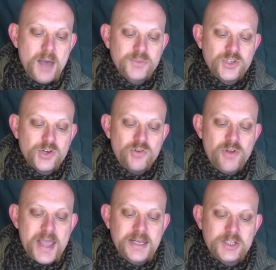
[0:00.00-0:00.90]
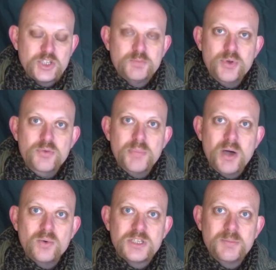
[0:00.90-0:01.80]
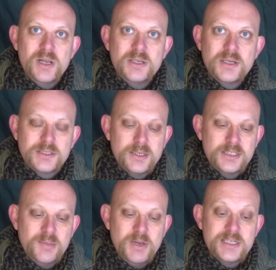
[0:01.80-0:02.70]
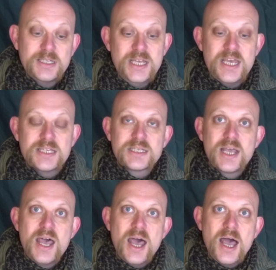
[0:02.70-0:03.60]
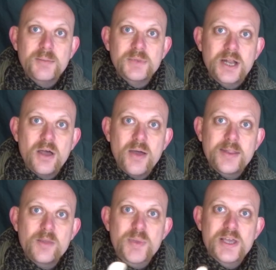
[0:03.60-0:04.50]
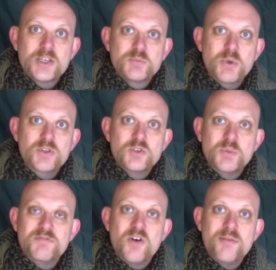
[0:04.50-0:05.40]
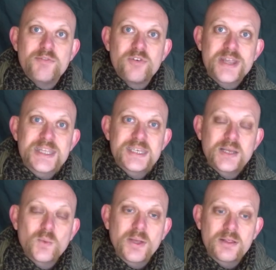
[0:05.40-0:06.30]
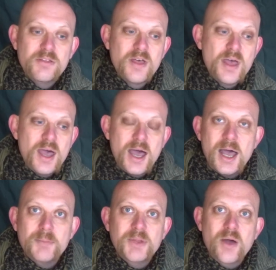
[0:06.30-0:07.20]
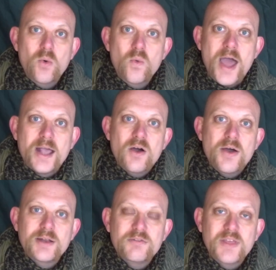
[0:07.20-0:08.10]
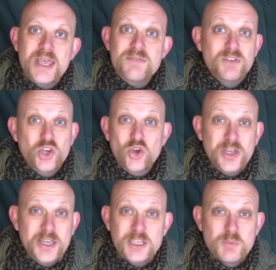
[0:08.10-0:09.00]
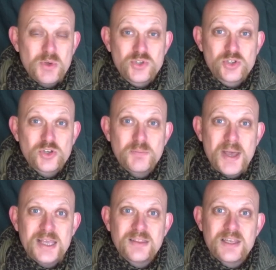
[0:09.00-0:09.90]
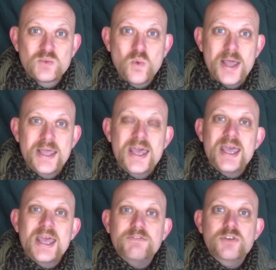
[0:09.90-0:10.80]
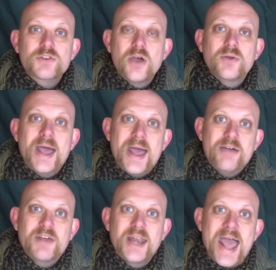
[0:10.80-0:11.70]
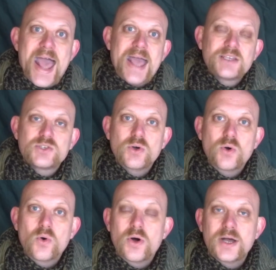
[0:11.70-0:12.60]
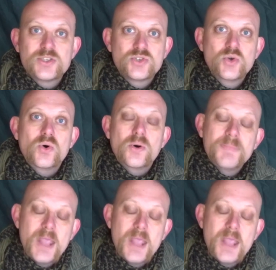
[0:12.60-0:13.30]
to create a spoon bowl similar to this. You know, and the bigger spoons will be fine for eating with, you know, all that kind of thing. Even cooking spoons you could make this way if you don't have an axe or a saw.